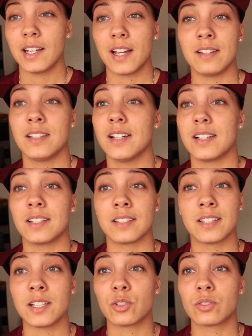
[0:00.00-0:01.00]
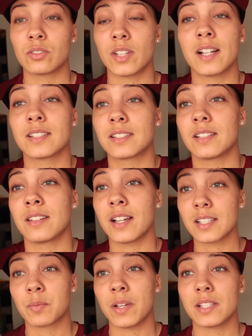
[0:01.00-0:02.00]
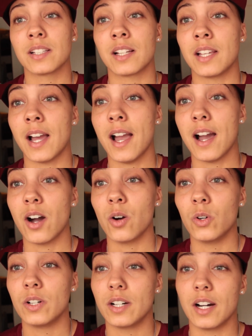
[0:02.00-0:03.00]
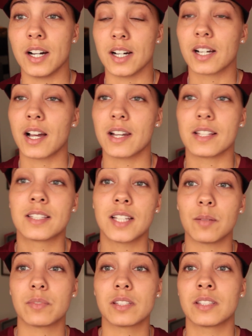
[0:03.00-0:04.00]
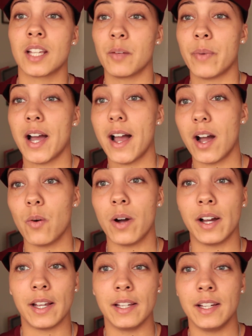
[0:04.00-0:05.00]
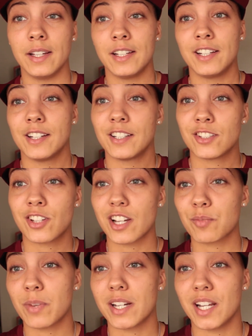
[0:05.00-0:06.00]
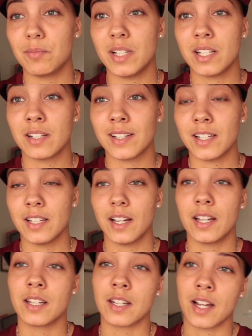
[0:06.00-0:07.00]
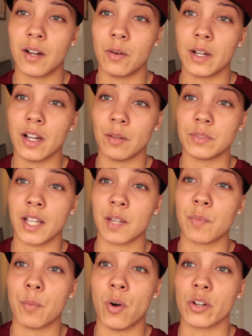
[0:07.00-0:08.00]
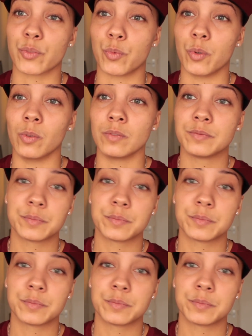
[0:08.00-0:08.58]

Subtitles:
And yeah, that's basically how, kind of step to step, how I changed my name legally and then how I updated my passport.